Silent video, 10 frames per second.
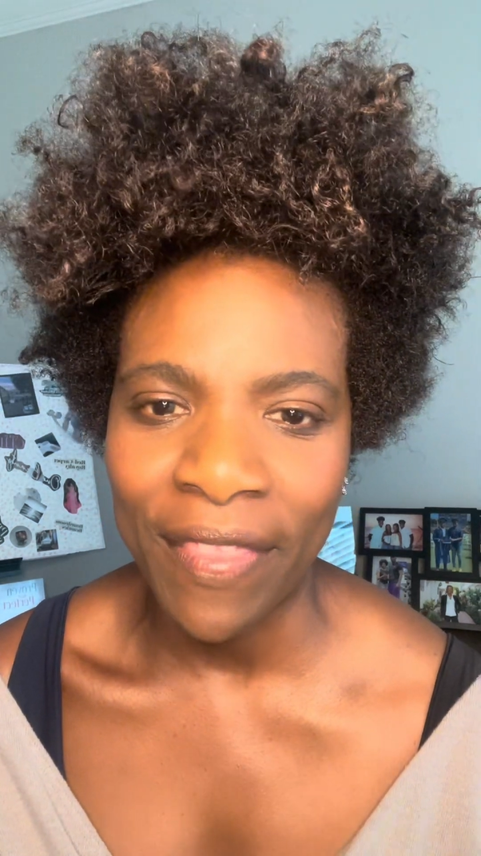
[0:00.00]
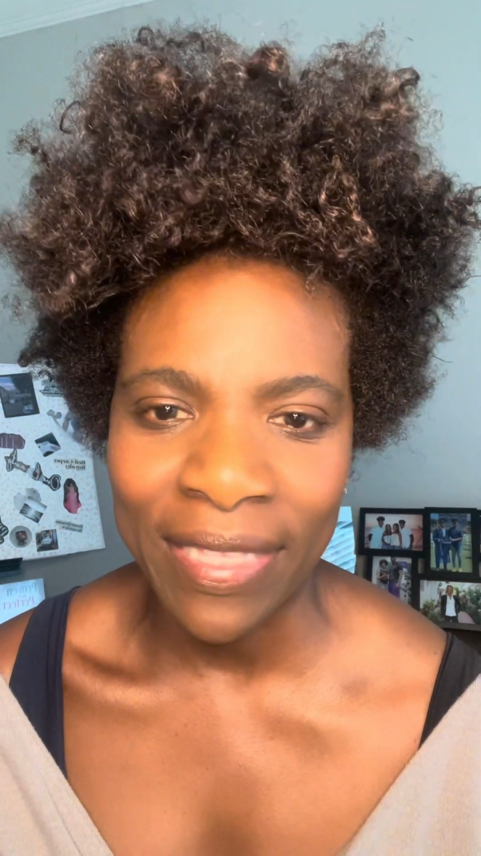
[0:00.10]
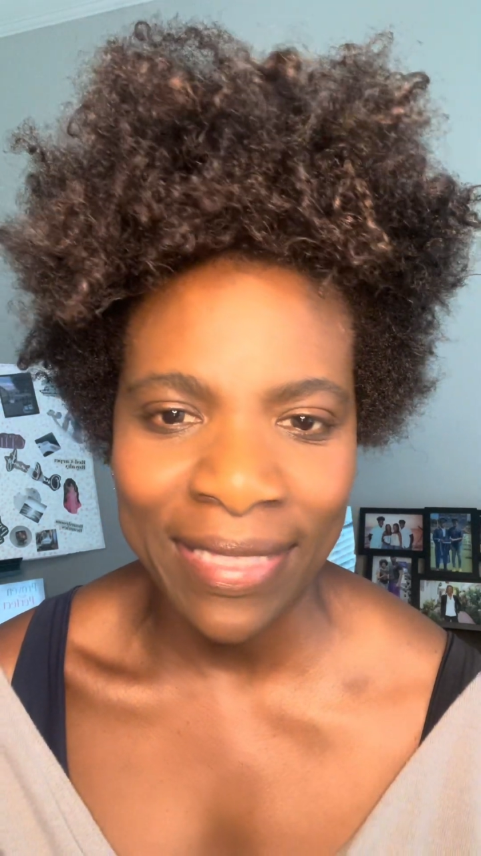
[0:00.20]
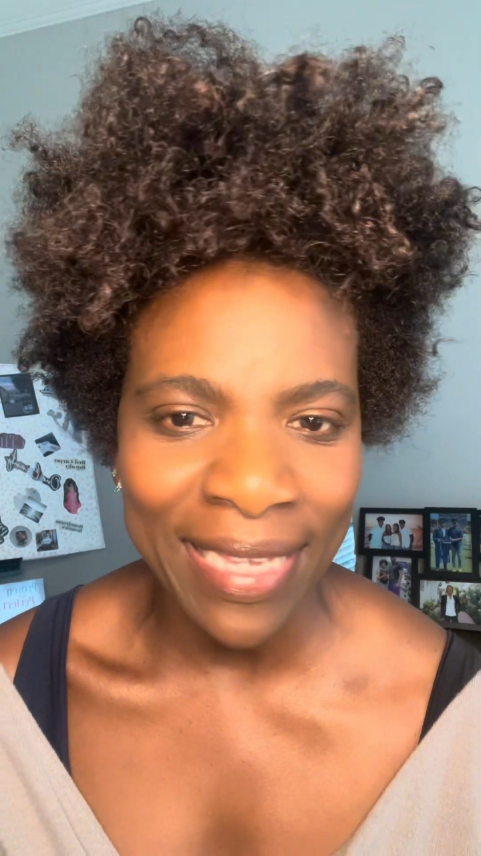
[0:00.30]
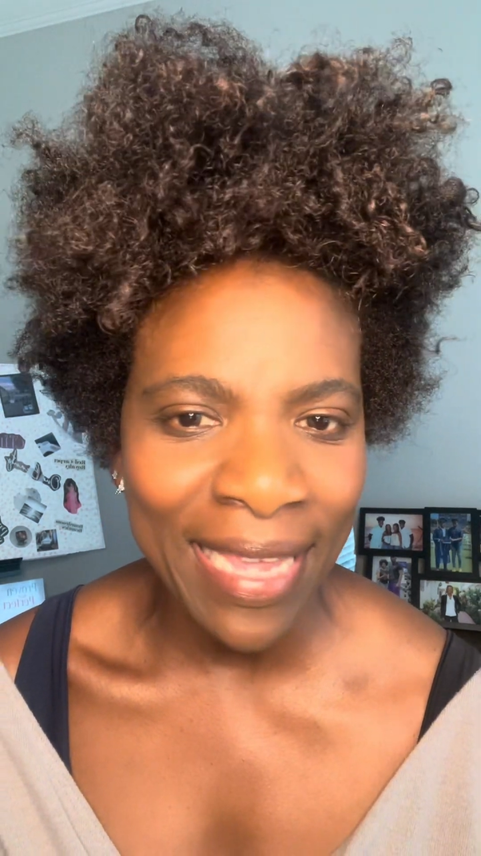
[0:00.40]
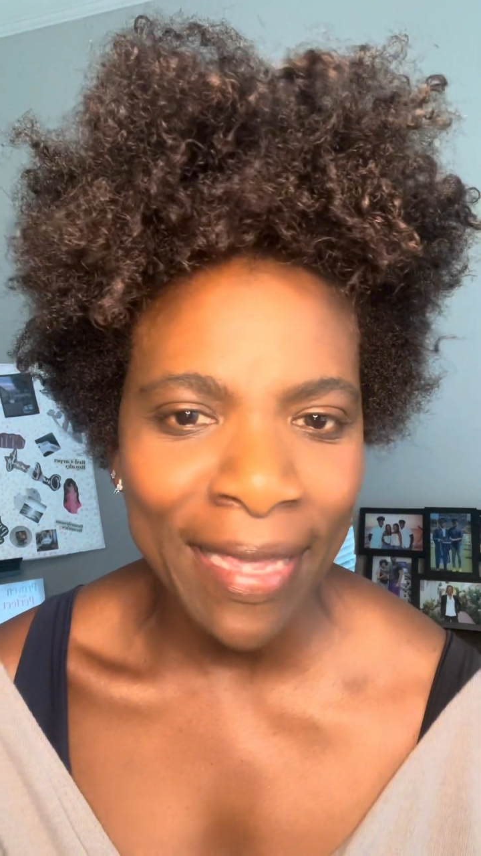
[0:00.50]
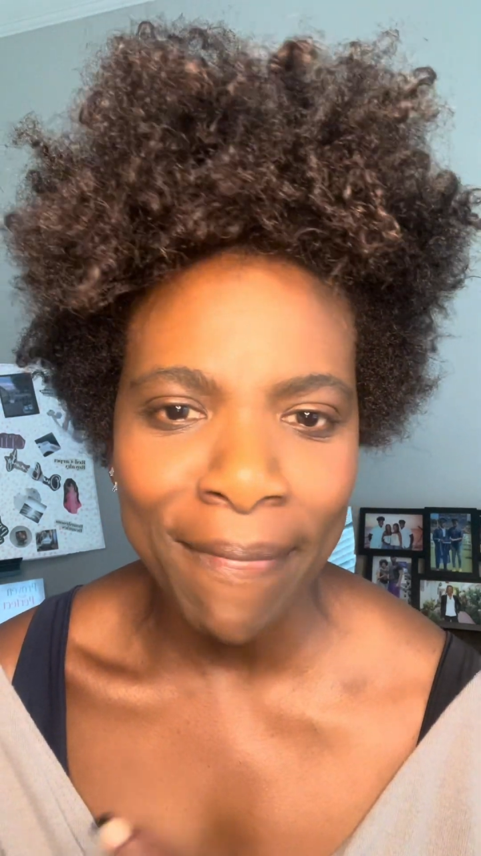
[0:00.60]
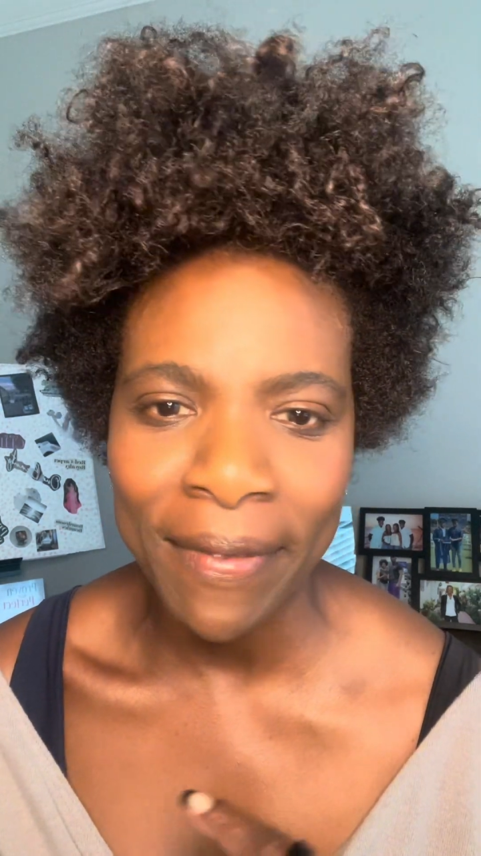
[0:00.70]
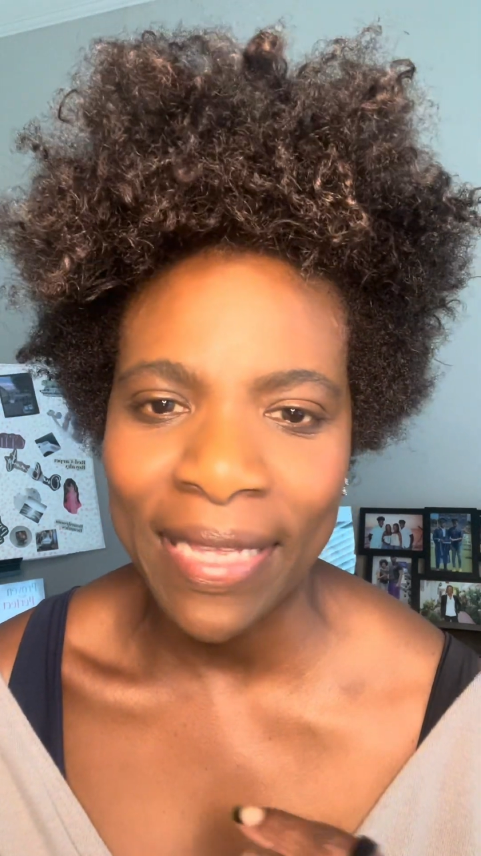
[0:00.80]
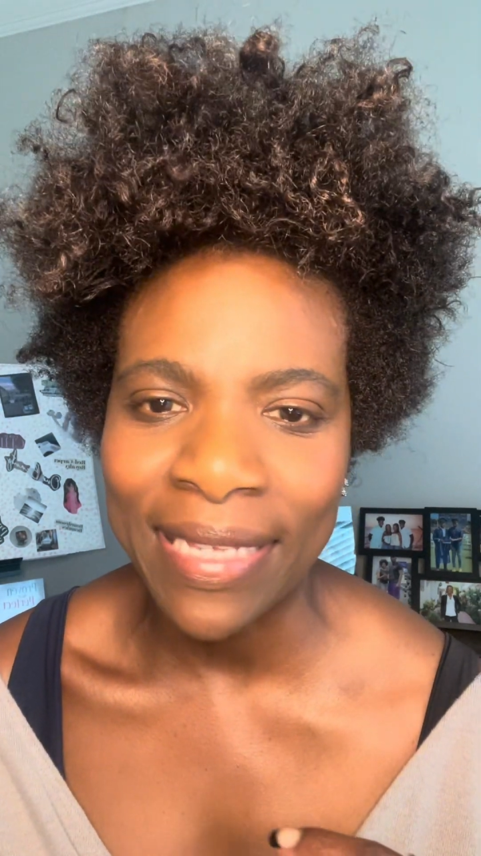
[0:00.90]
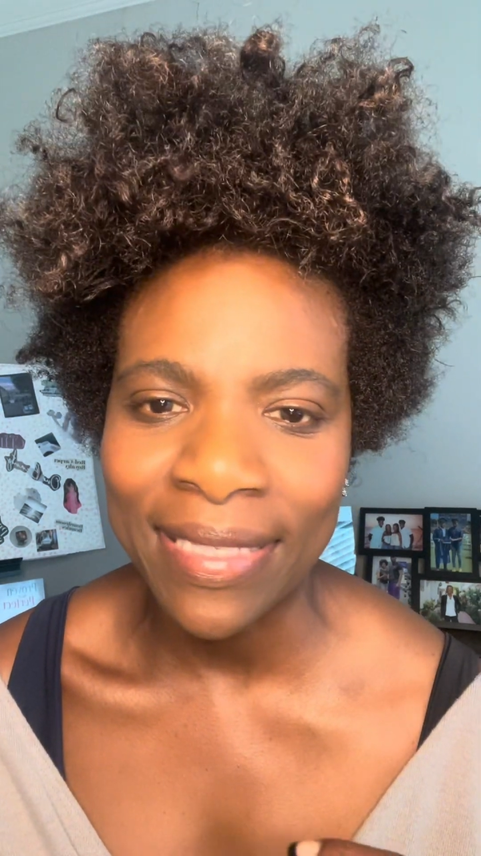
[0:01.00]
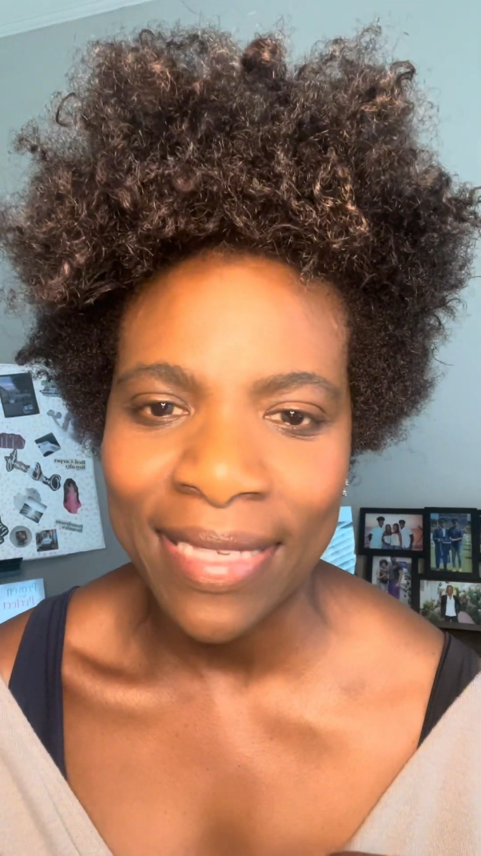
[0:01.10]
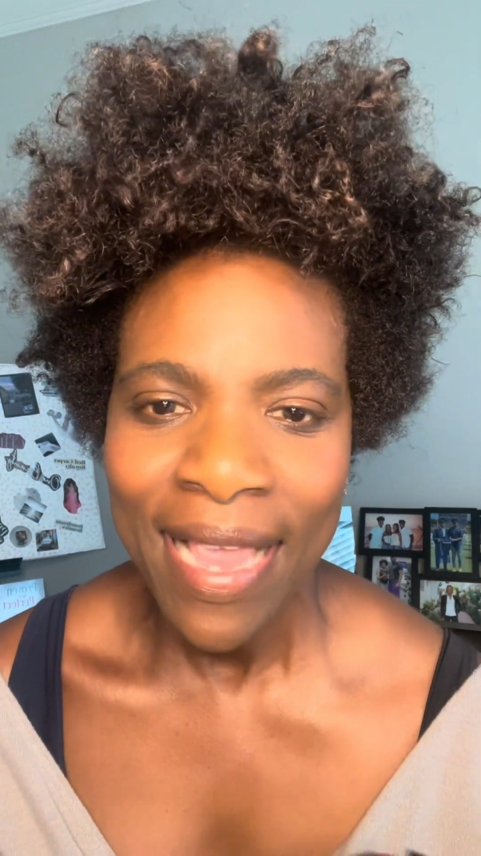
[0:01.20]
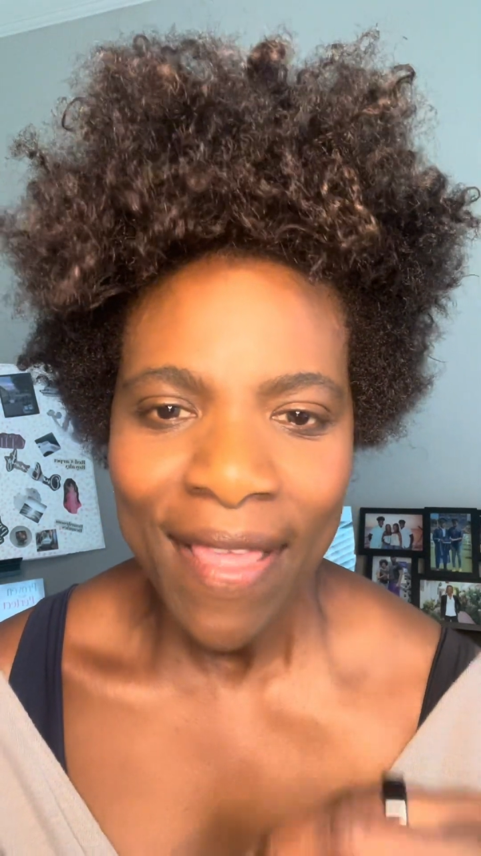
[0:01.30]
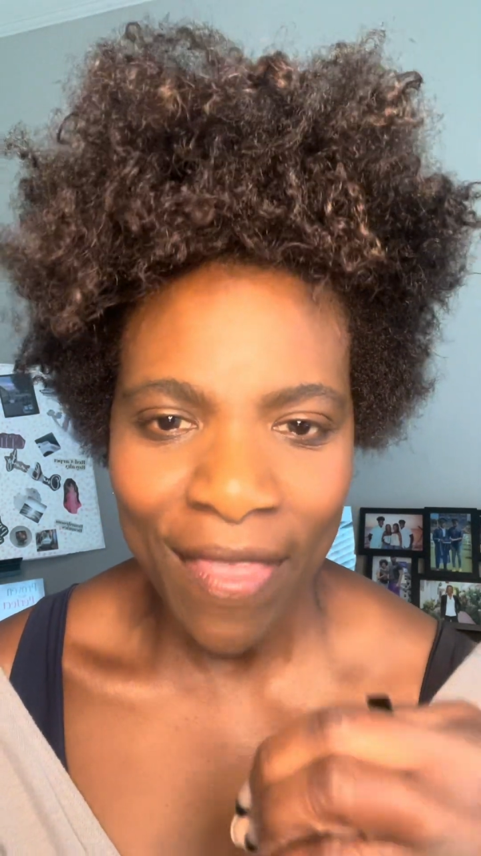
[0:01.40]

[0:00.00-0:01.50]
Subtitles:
that's taking place